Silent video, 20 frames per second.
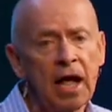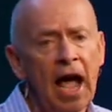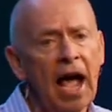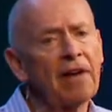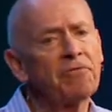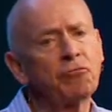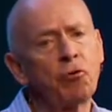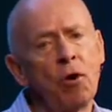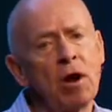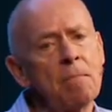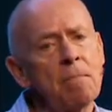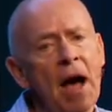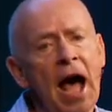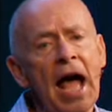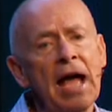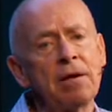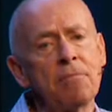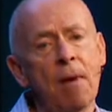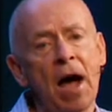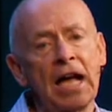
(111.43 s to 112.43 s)
I have to
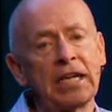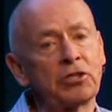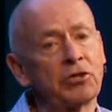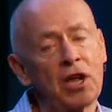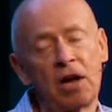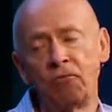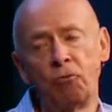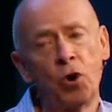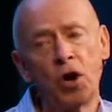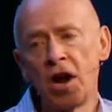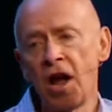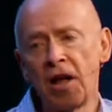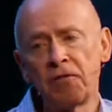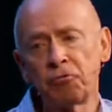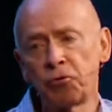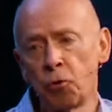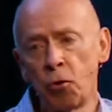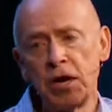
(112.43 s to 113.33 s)
remind myself we're not